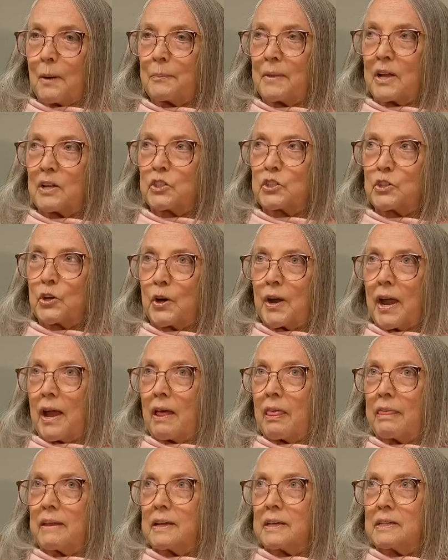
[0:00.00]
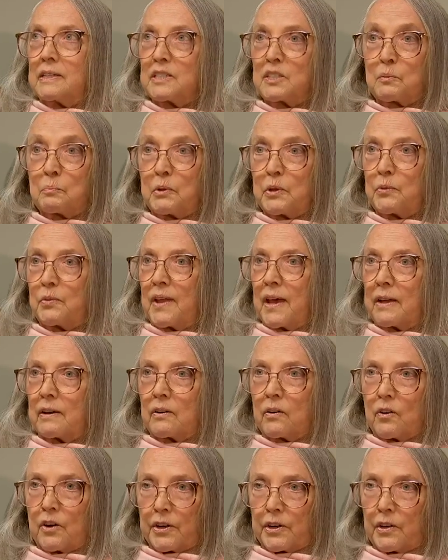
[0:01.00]
I'm not sure how they dispute that
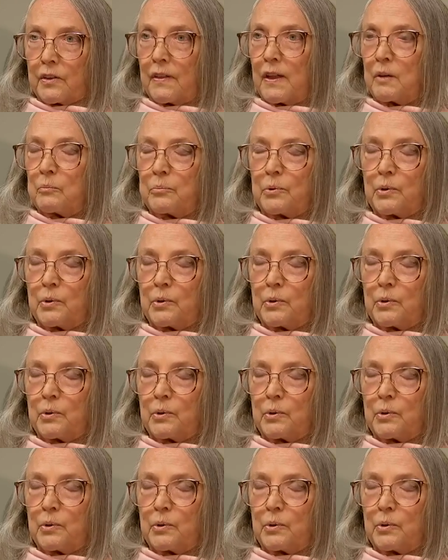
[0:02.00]
or argue that